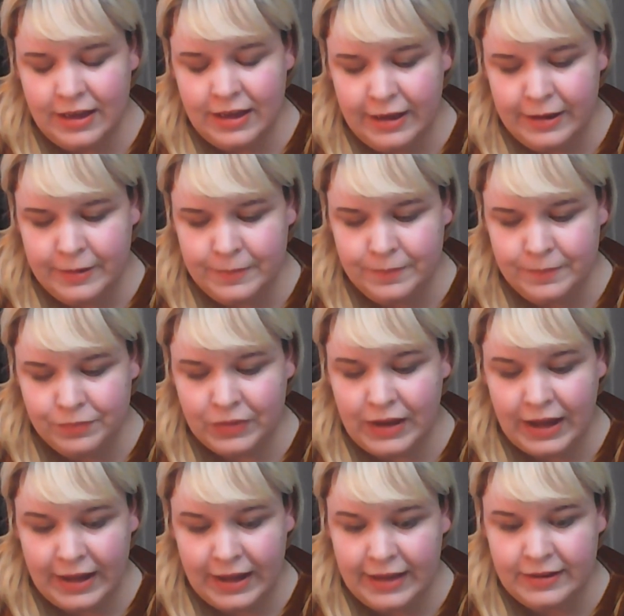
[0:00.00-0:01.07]
I
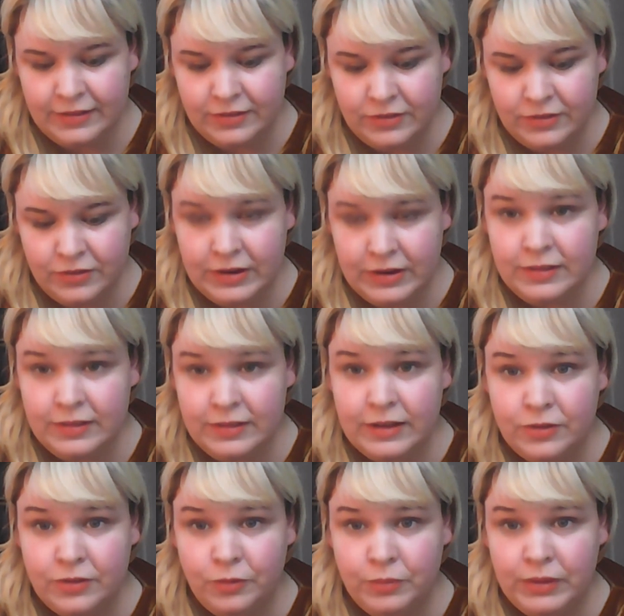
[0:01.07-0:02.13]
had a student that
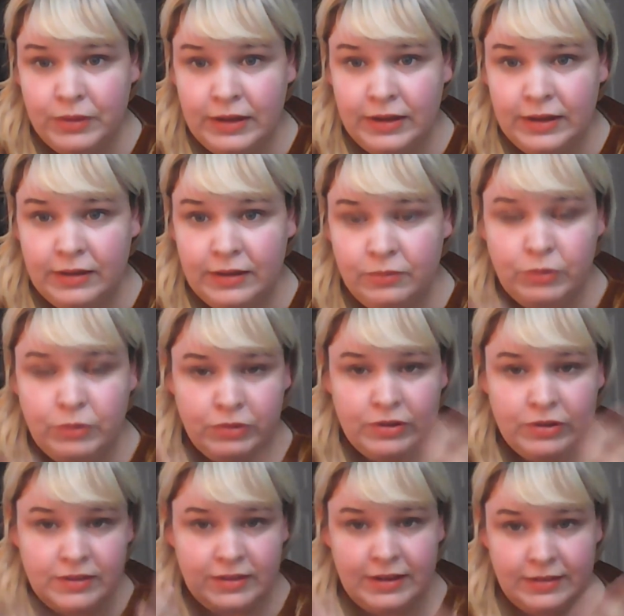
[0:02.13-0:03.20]
told me, and when we were
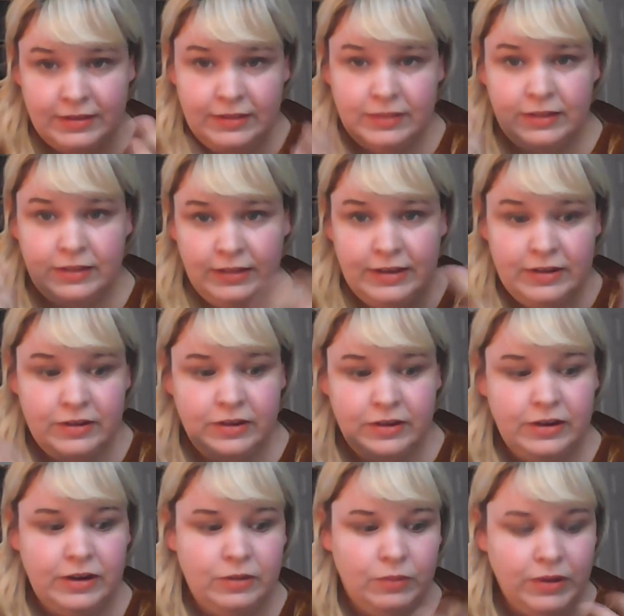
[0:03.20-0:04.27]
discussing the
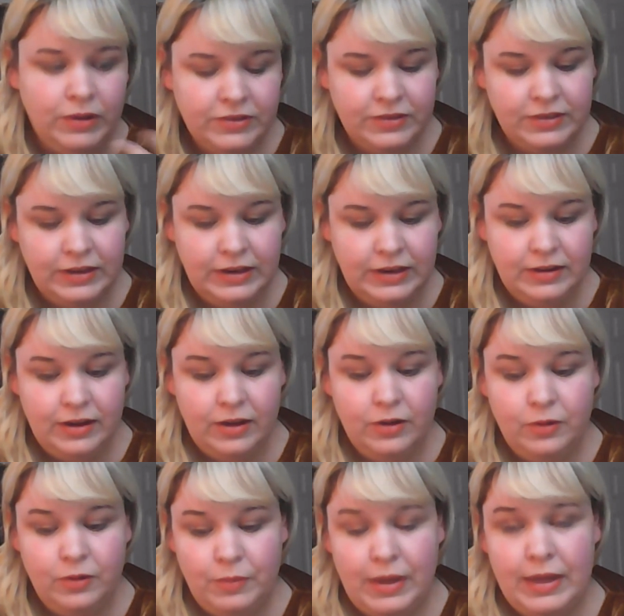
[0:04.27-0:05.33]
Lindner and Walter scene,
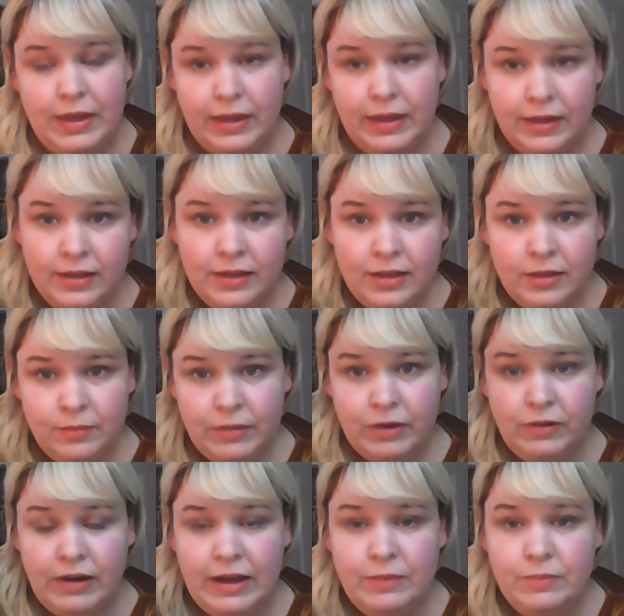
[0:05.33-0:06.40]
oh, my
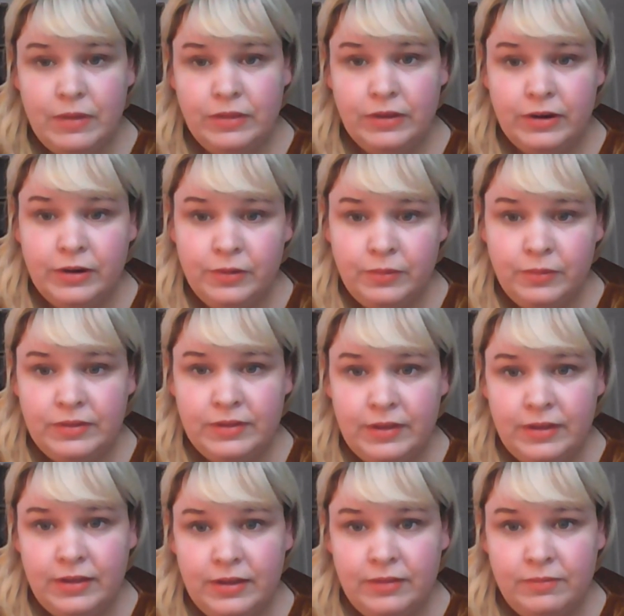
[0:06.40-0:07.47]
grandmother was
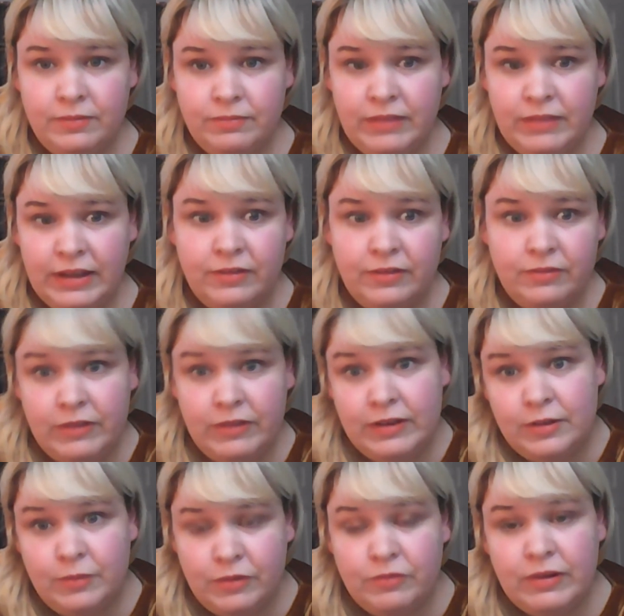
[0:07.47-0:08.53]
like a
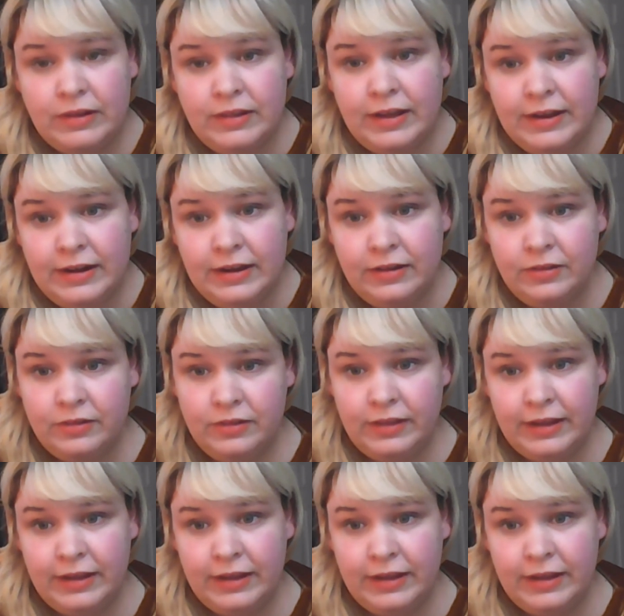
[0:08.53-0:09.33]
victim of redlining, or